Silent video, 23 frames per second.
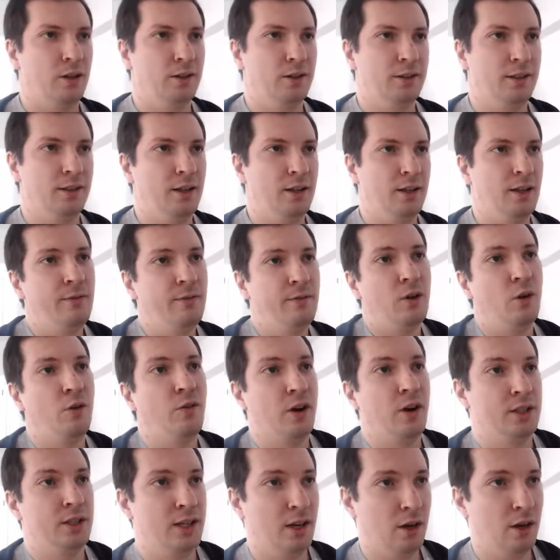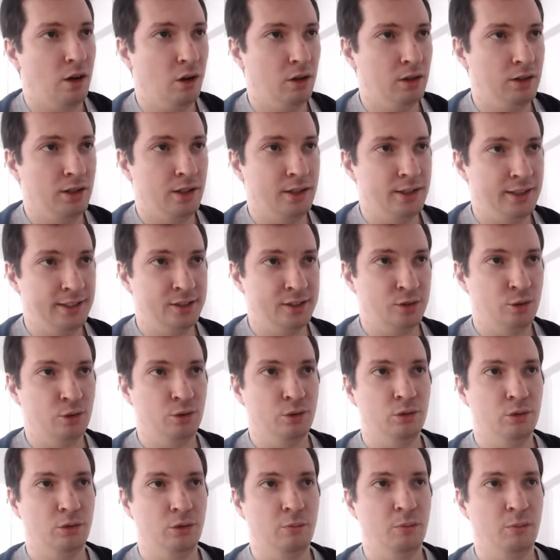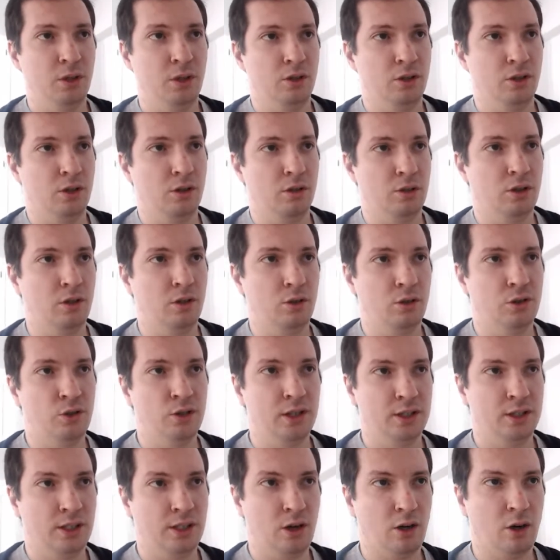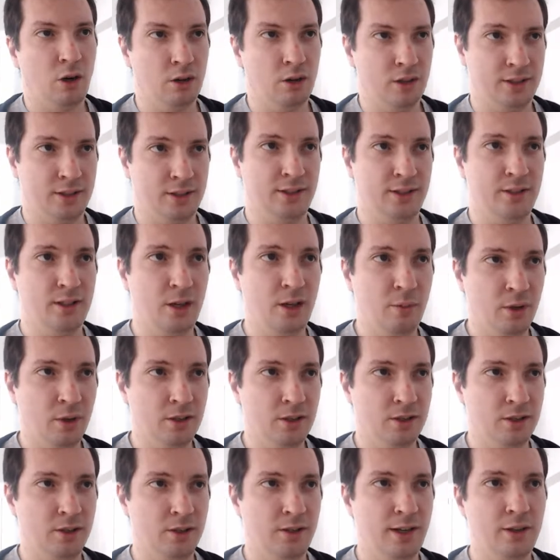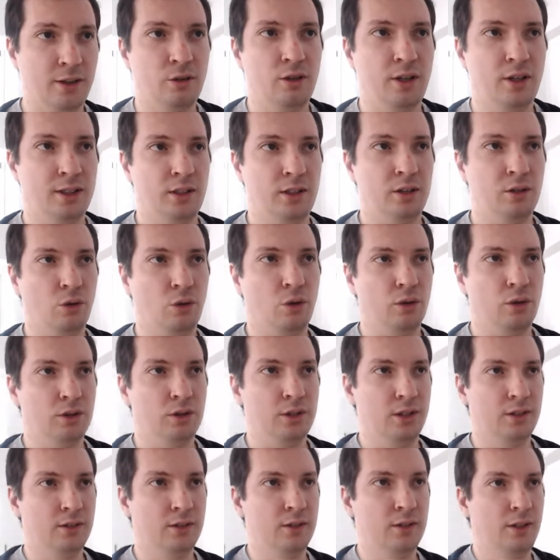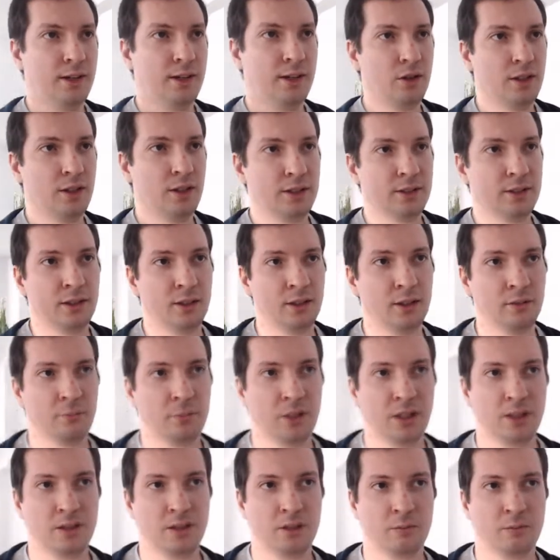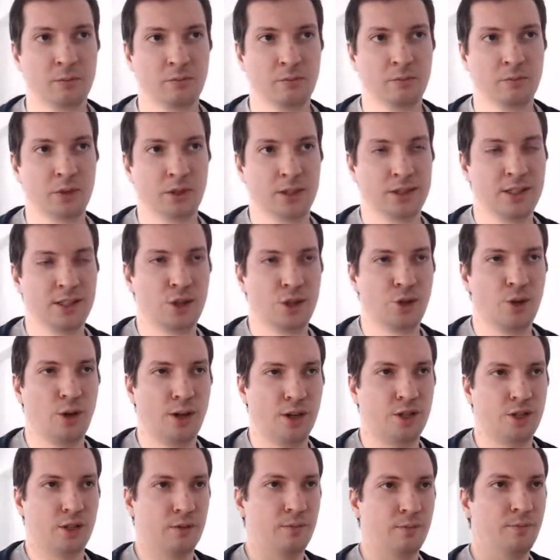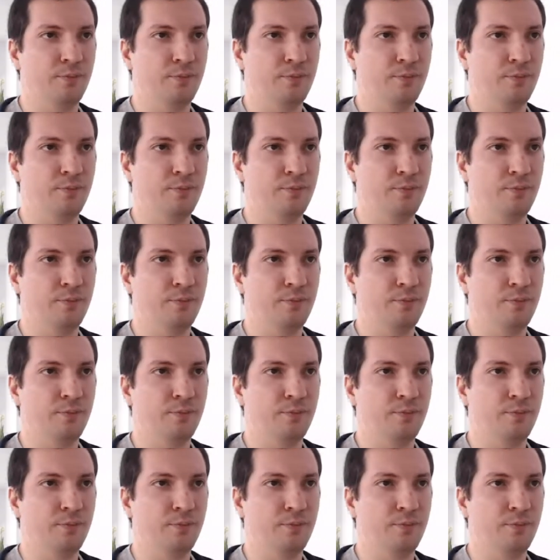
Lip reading: leave of a shareholder is to conclude a shareholders agreement regulating the situation.